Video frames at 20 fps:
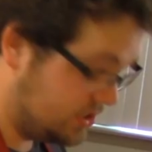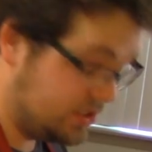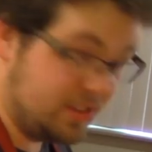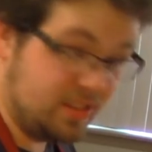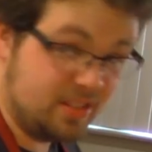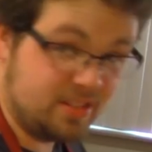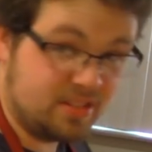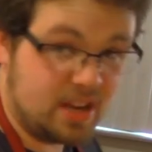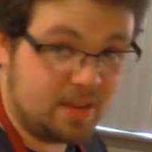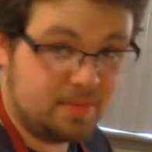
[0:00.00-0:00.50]
do
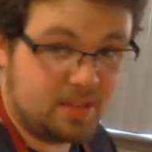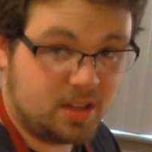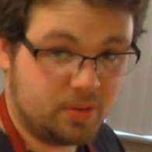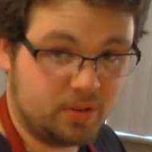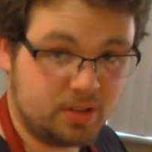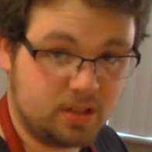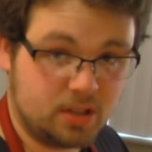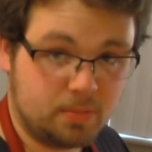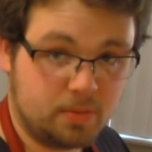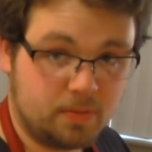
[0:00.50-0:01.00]
the same thing
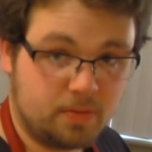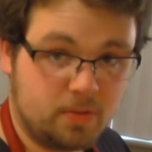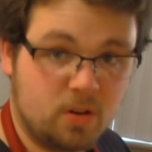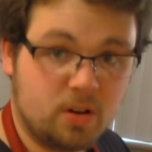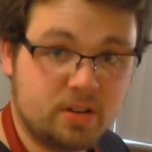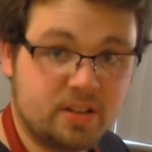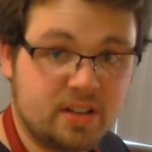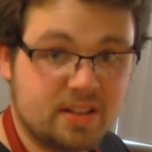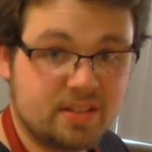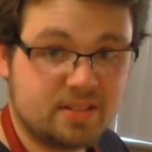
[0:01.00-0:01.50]
we did
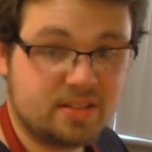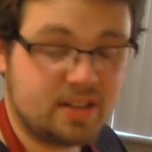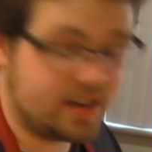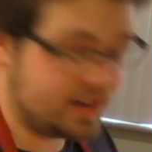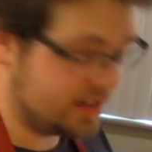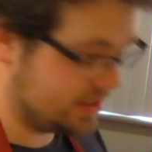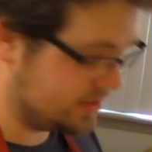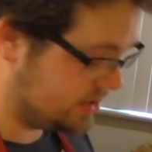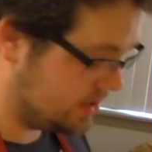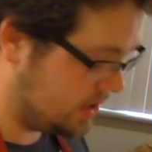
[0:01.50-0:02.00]
before, 10
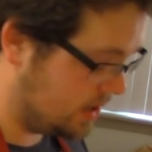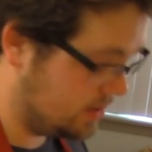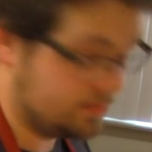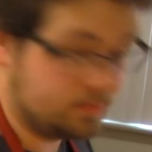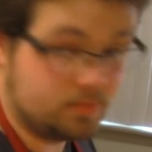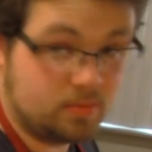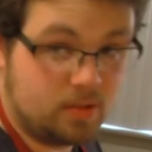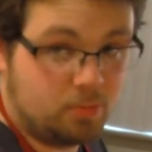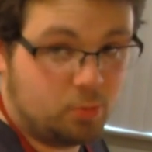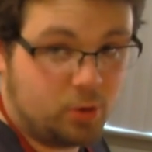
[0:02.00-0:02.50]
seconds.
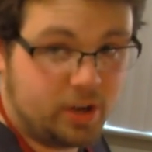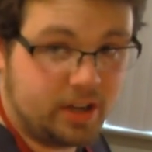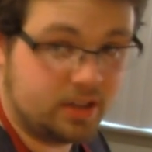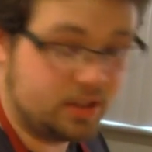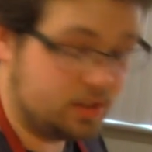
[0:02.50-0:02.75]
I'm winging